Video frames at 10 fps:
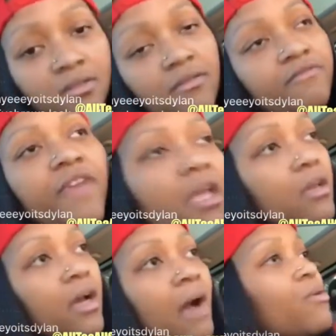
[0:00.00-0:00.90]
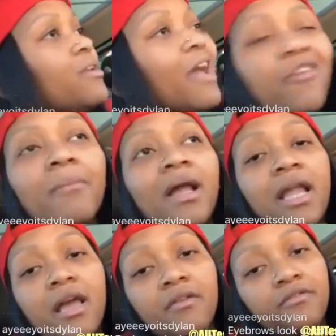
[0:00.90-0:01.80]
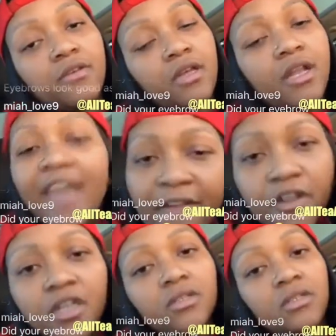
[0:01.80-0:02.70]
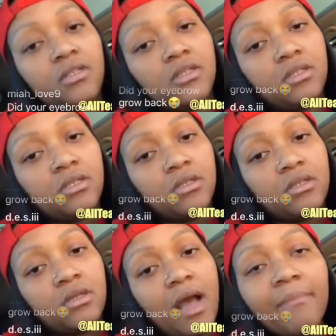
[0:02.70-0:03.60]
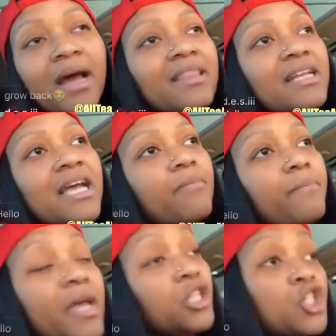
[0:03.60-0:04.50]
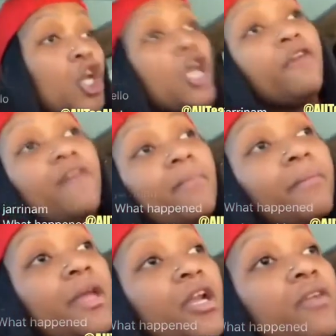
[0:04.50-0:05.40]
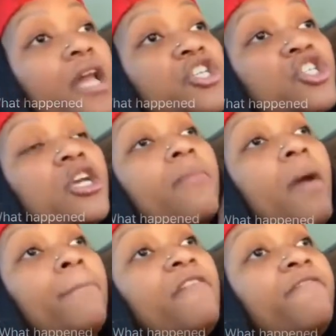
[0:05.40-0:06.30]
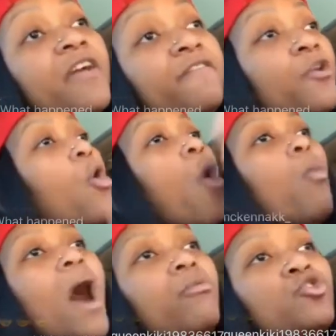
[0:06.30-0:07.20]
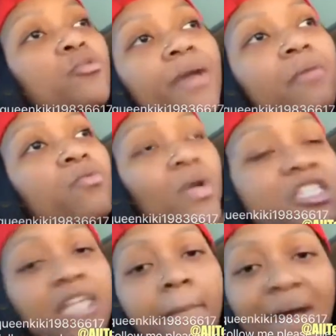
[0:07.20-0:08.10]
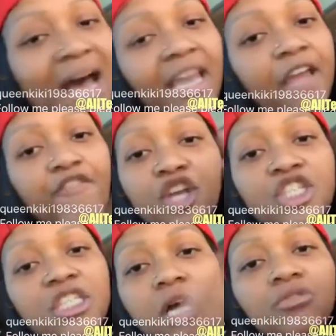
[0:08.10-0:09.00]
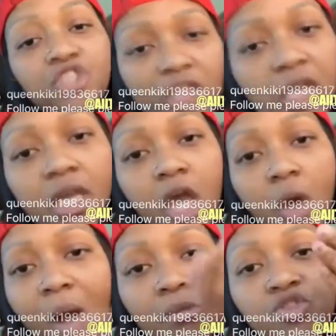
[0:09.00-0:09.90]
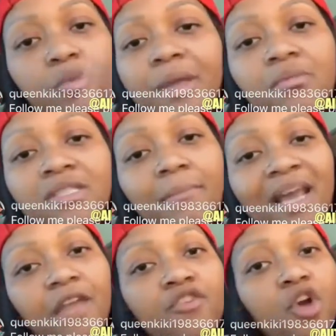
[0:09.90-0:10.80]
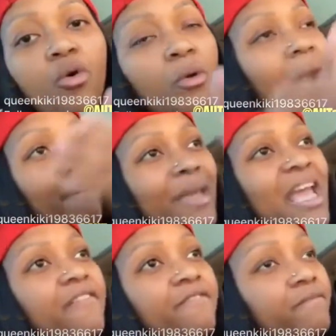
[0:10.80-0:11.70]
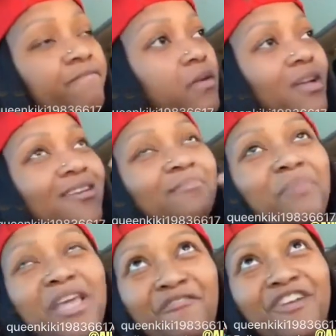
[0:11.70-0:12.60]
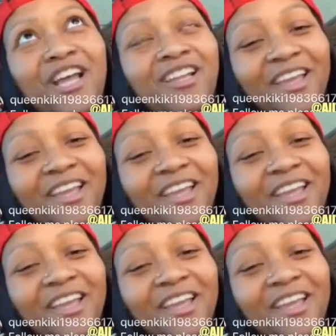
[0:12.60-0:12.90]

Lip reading: fake. I would never in my life, never. I'm not that type of bitch. If I'm gonna be in a relationship, be faithful. Why would you be with somebody if you're just gonna cheat? Why would you be with somebody if you're gonna be infidelity?